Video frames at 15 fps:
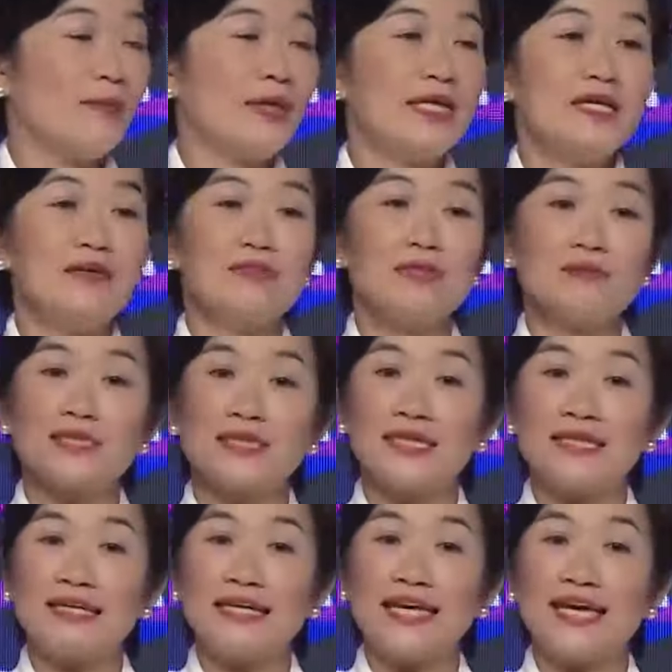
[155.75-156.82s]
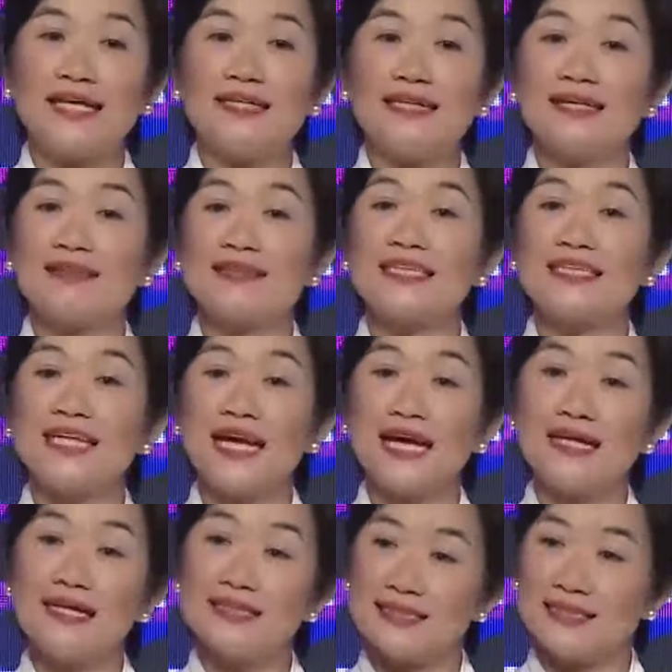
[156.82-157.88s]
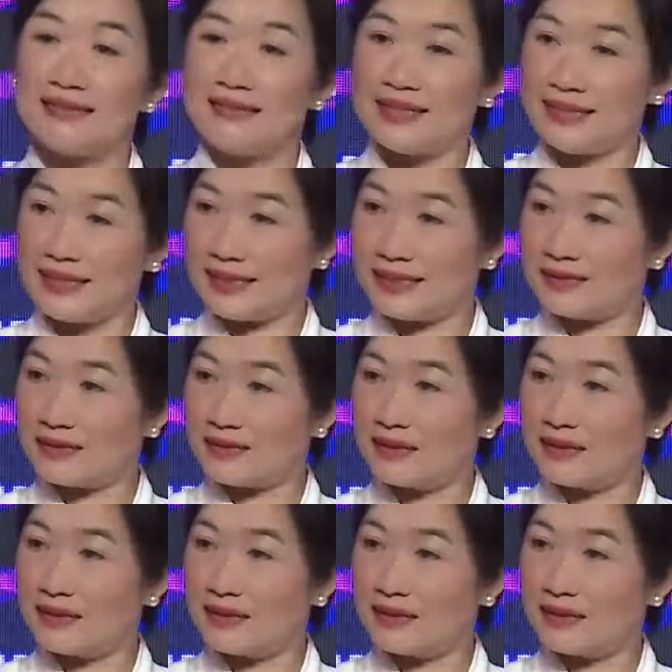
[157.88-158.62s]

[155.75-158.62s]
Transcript: Many of them say they can't get the talent they need